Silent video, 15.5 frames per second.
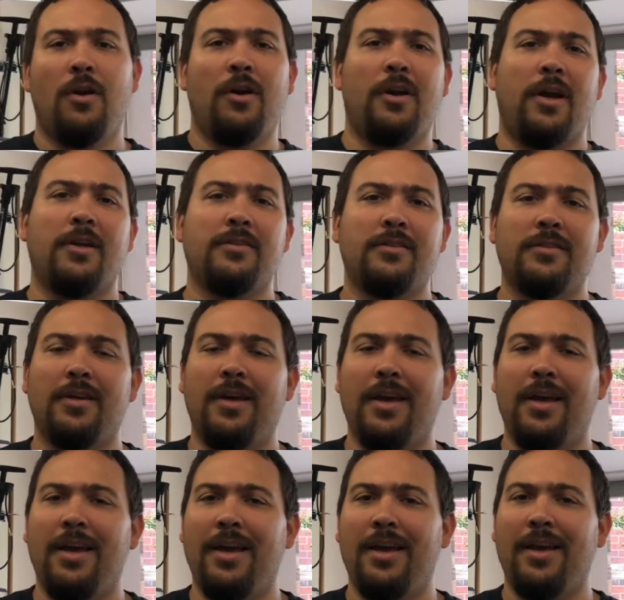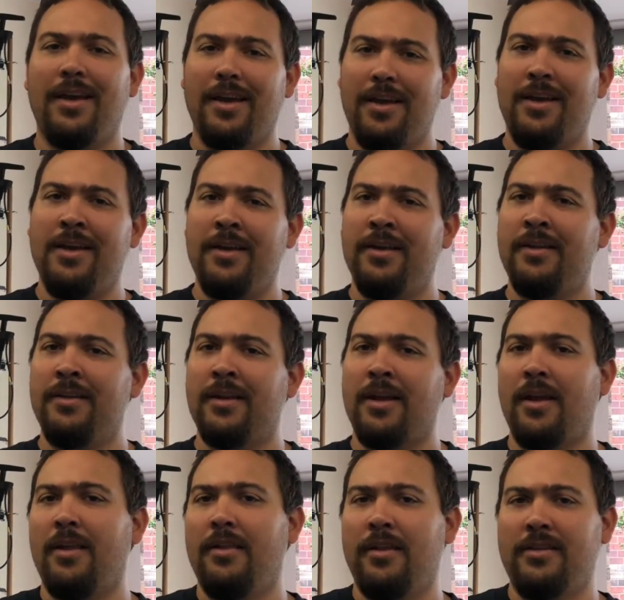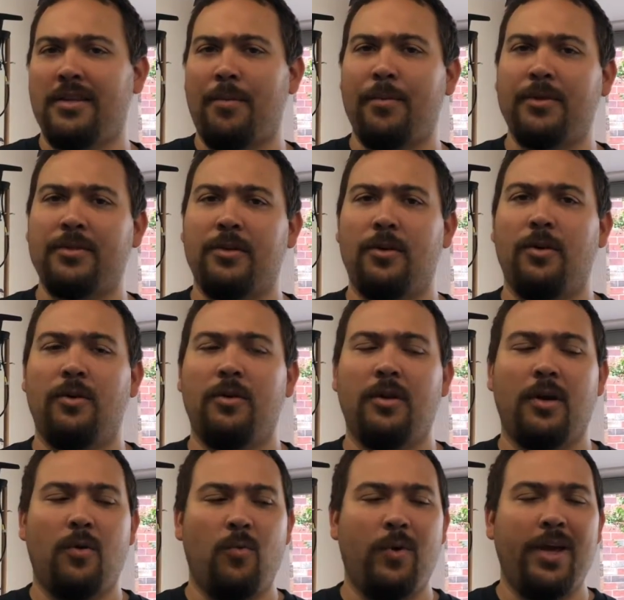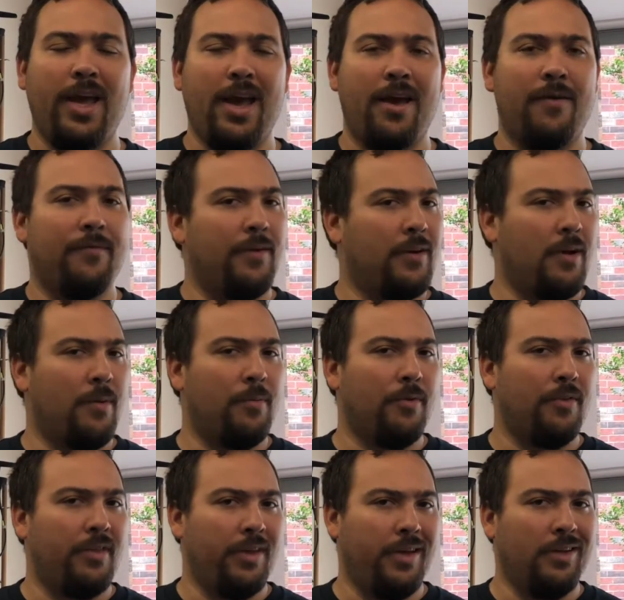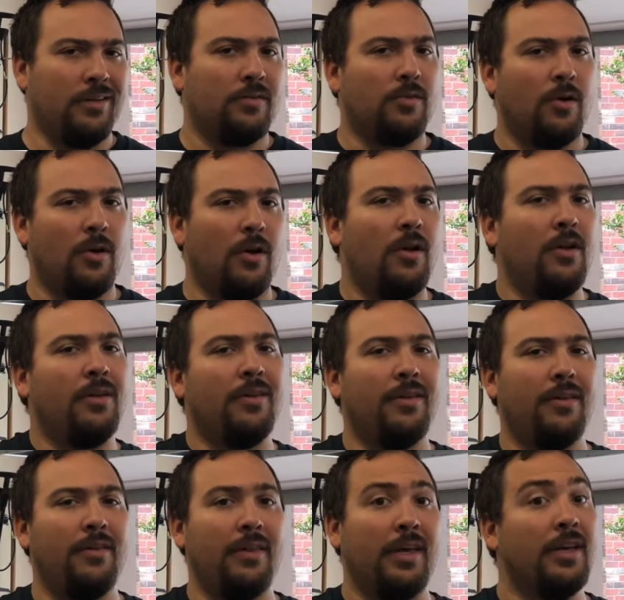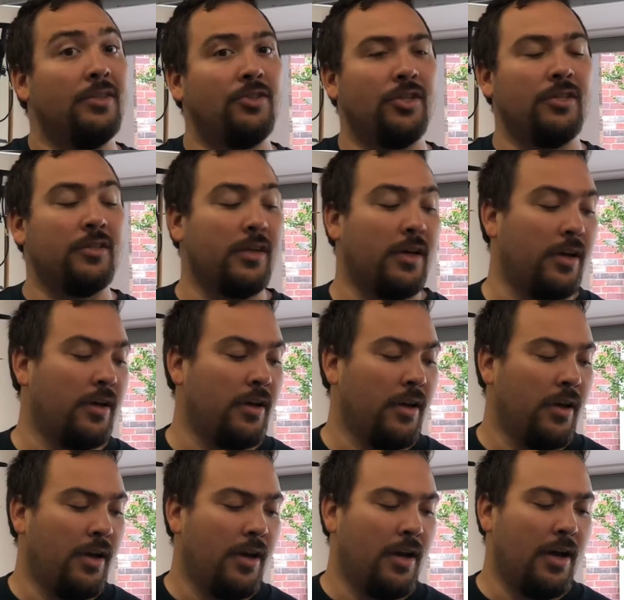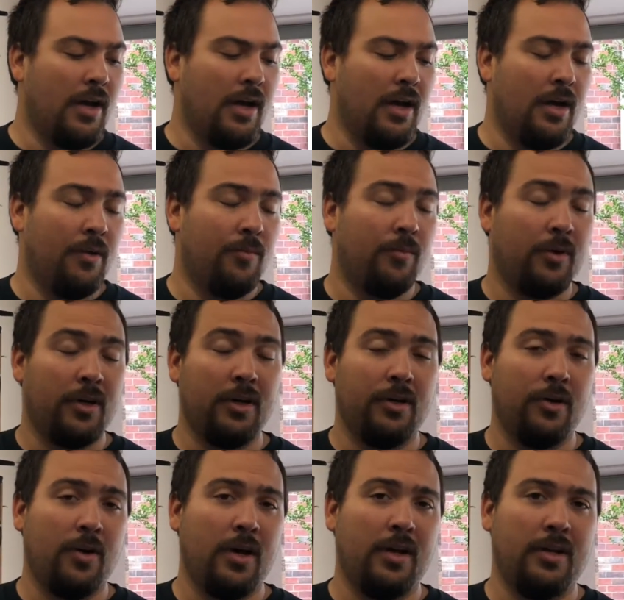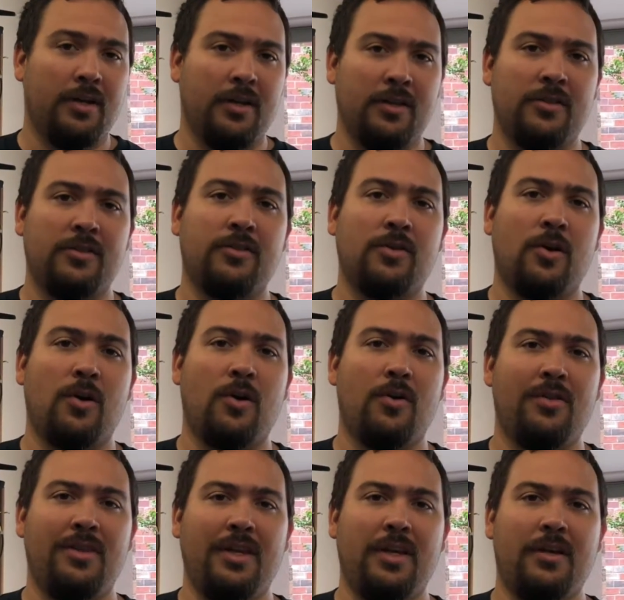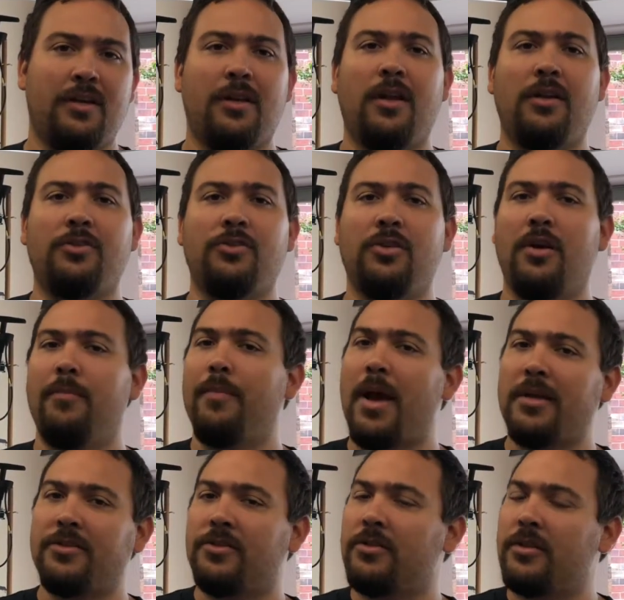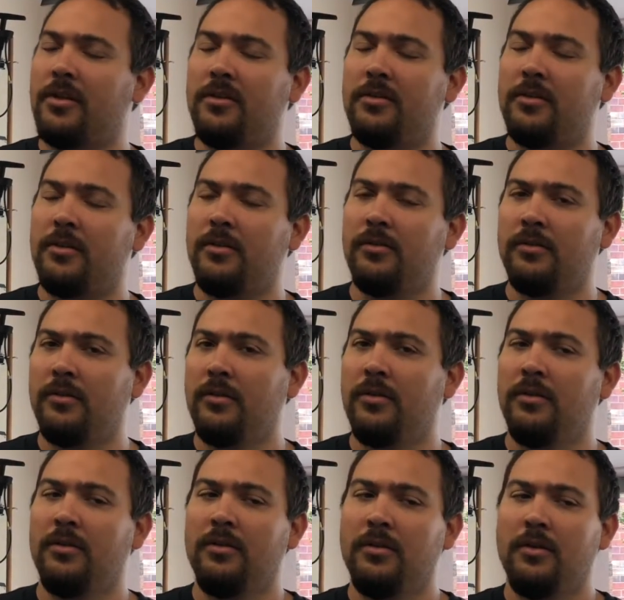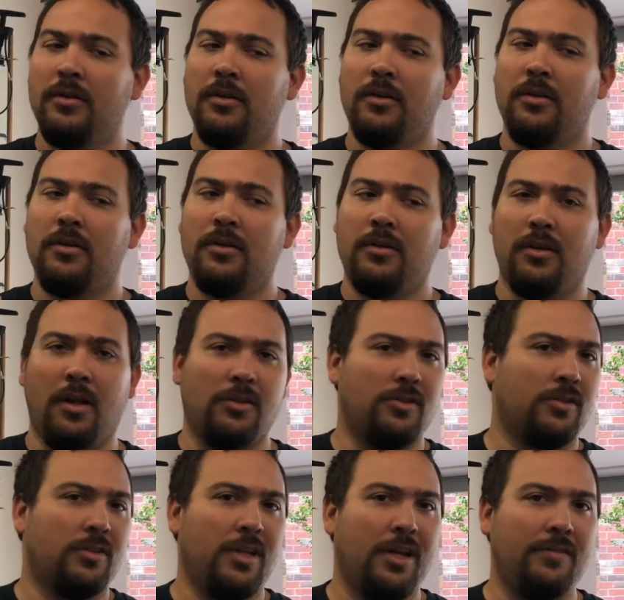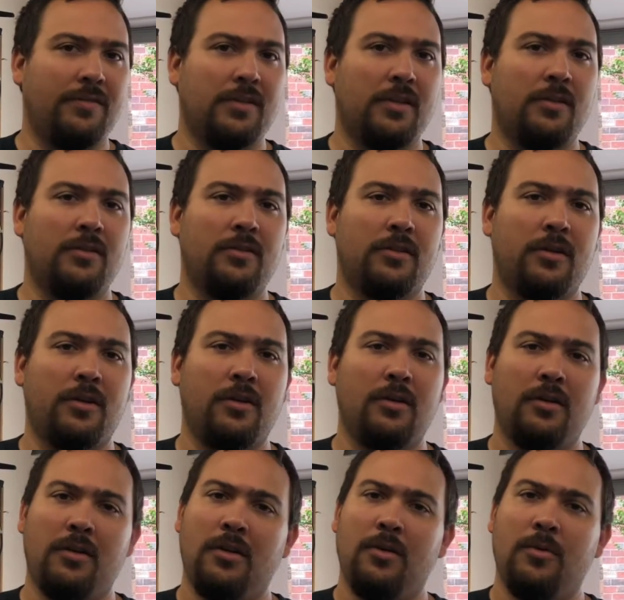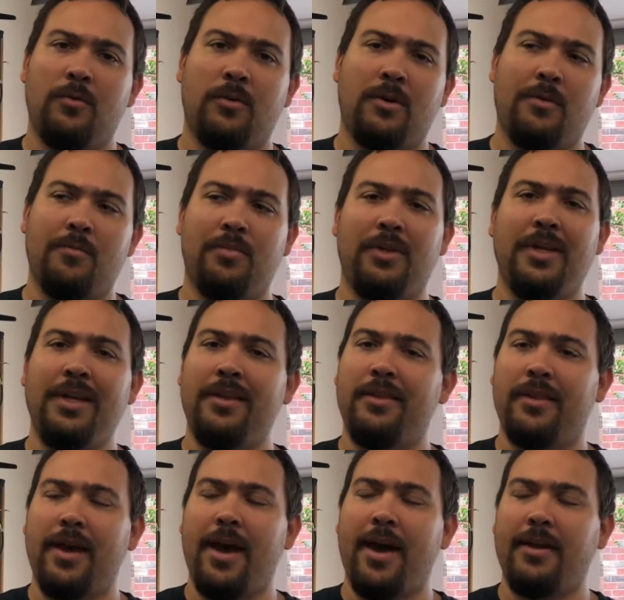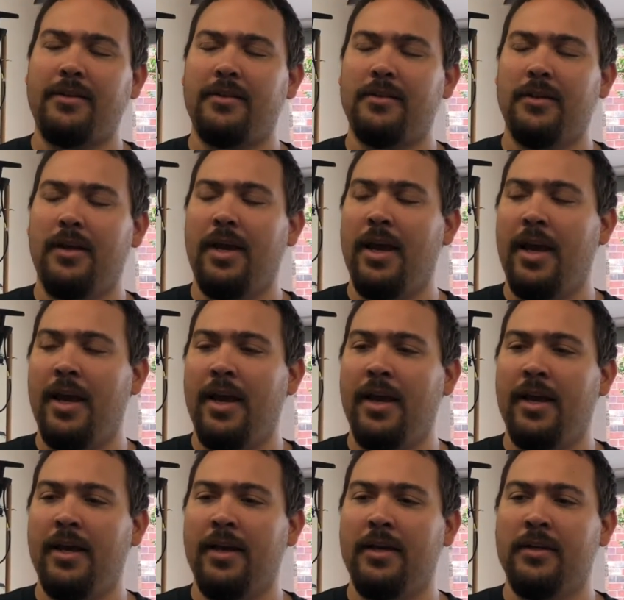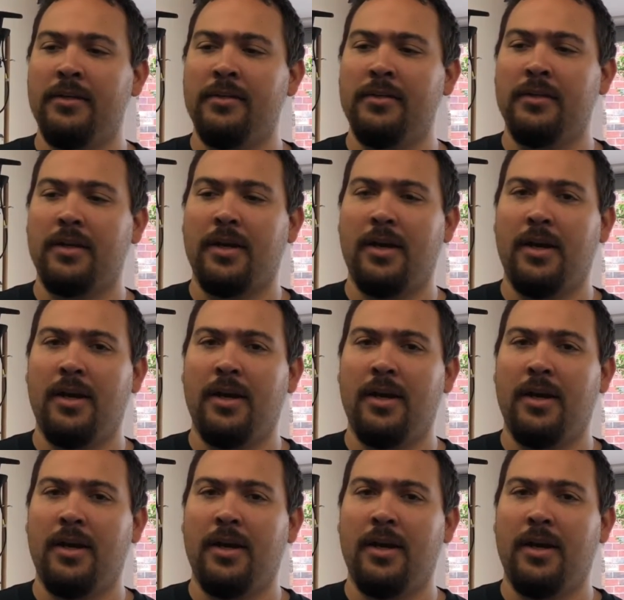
Alright guys, in this episode we have a couple things on the agenda. We're going to go ahead and install the clutch master cylinder, clutch slave cylinder. We're going to bleed that, and